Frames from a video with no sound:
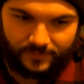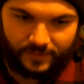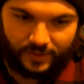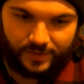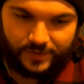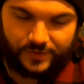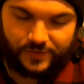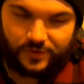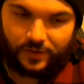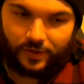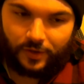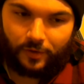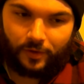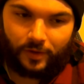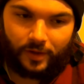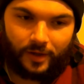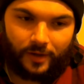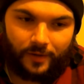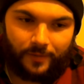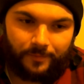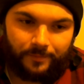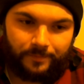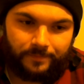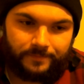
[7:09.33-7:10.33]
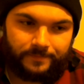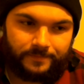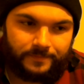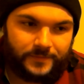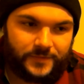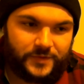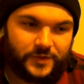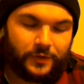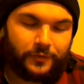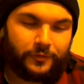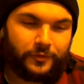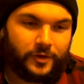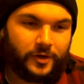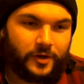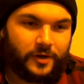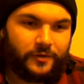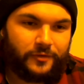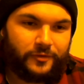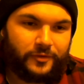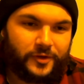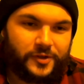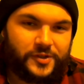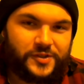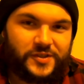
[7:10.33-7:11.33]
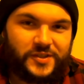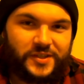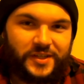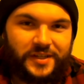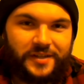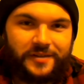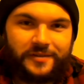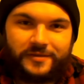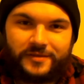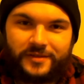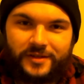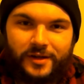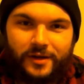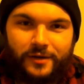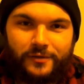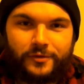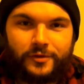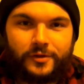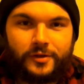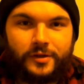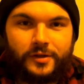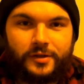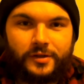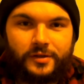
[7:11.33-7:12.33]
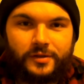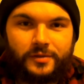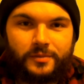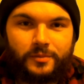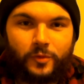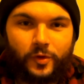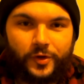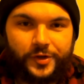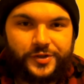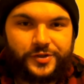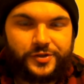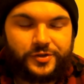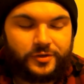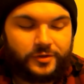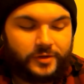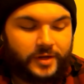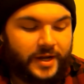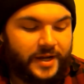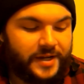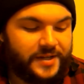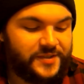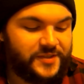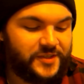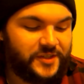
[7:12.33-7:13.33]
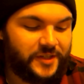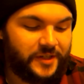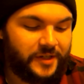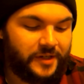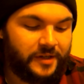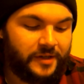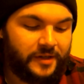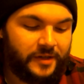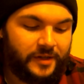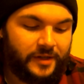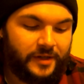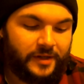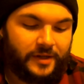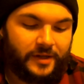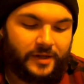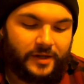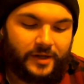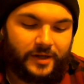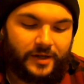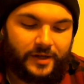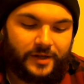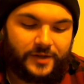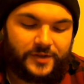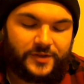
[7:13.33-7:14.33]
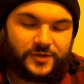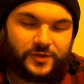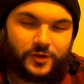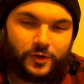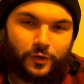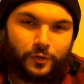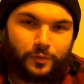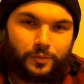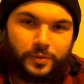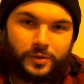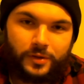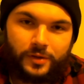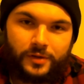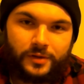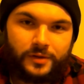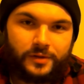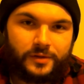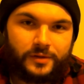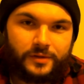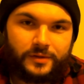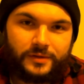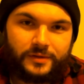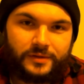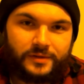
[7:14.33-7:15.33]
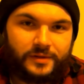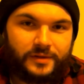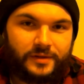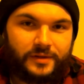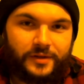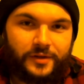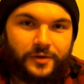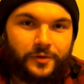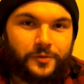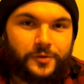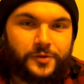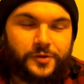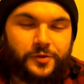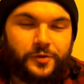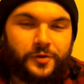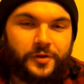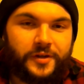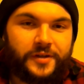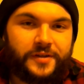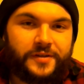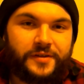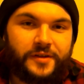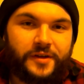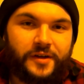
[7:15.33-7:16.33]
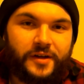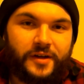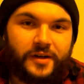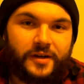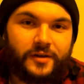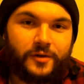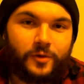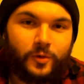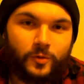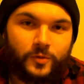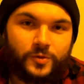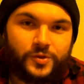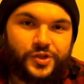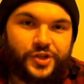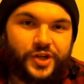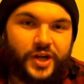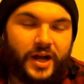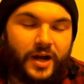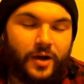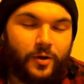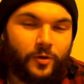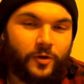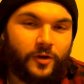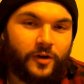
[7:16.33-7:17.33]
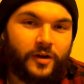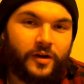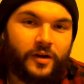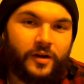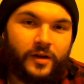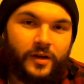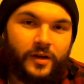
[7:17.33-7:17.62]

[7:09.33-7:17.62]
So far for skin, covered moisturizing, soap, don't do it, cold shower,